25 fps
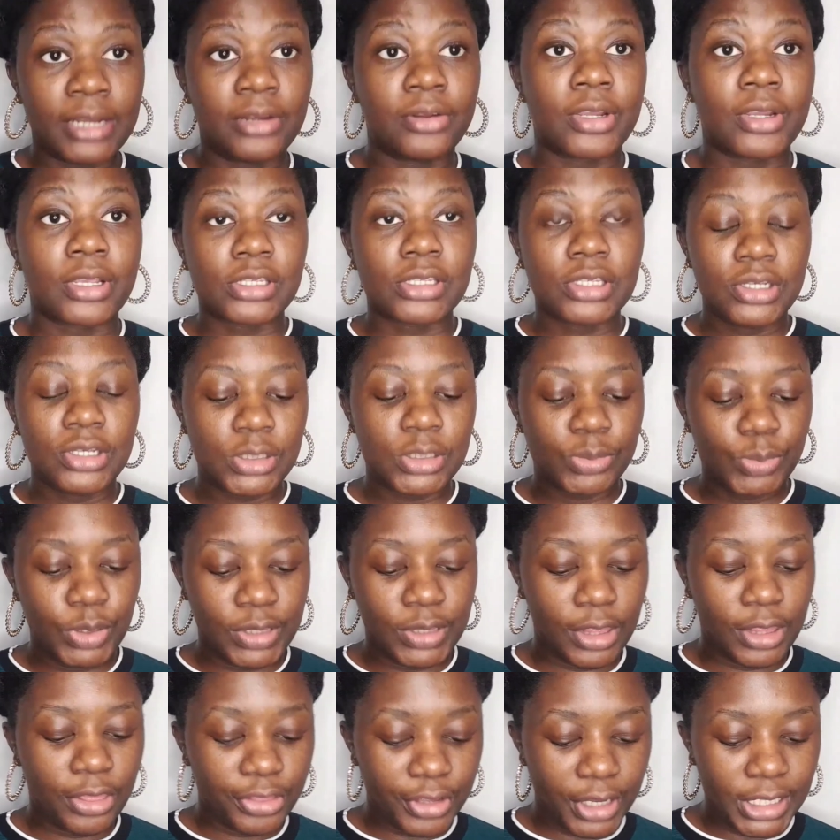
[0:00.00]
I know,
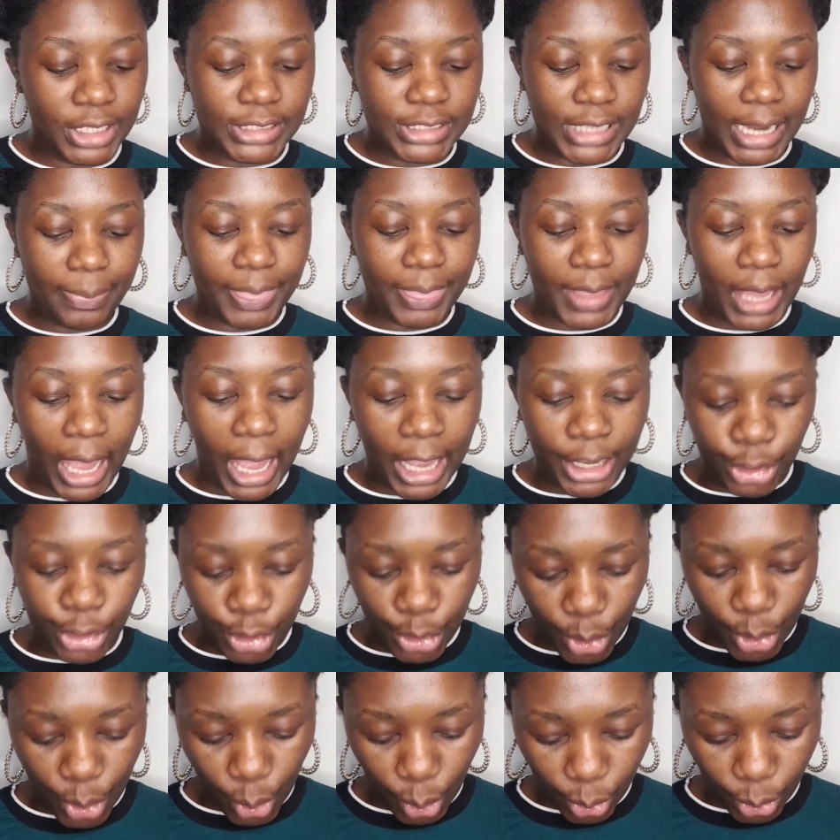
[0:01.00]
the third type that I
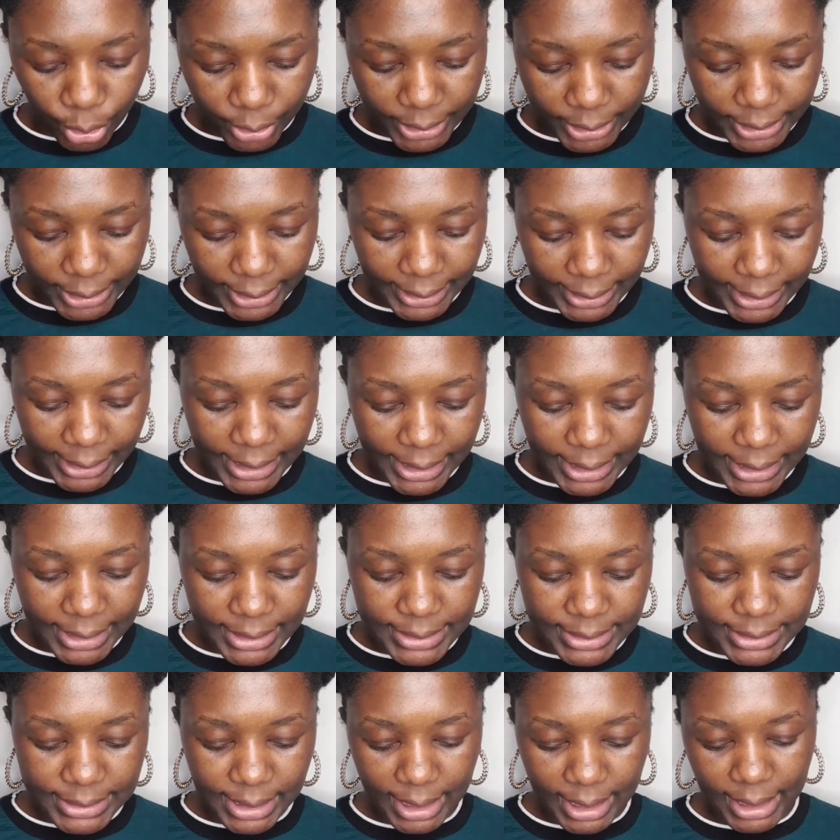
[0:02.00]
know
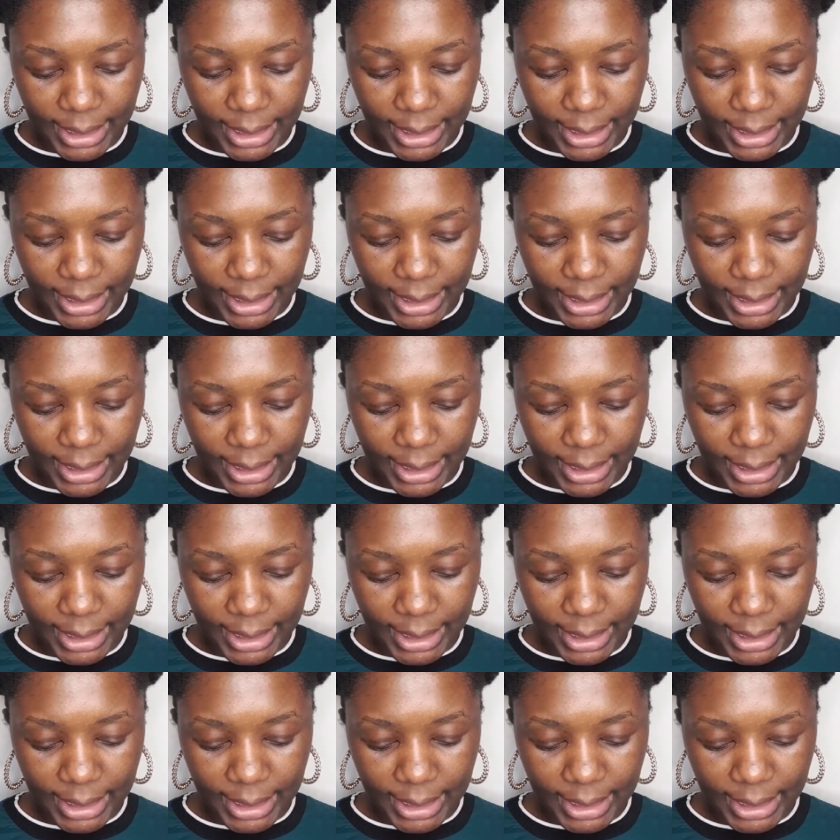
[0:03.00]
is